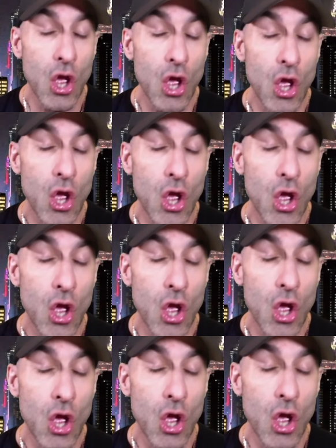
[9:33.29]
you're
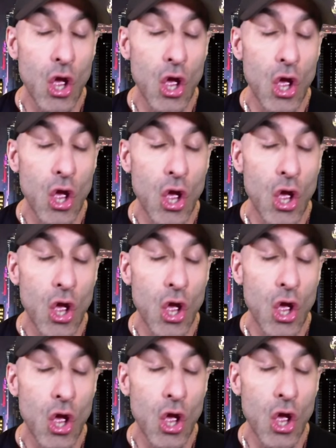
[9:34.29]
going to have to
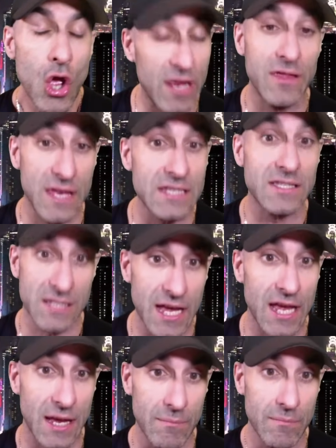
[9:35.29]
carry this
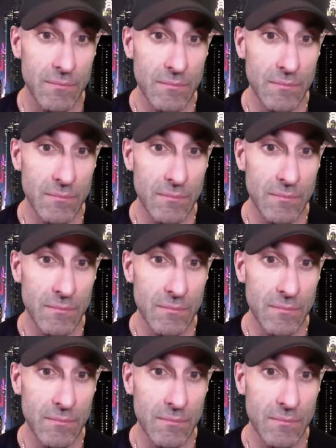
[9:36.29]
team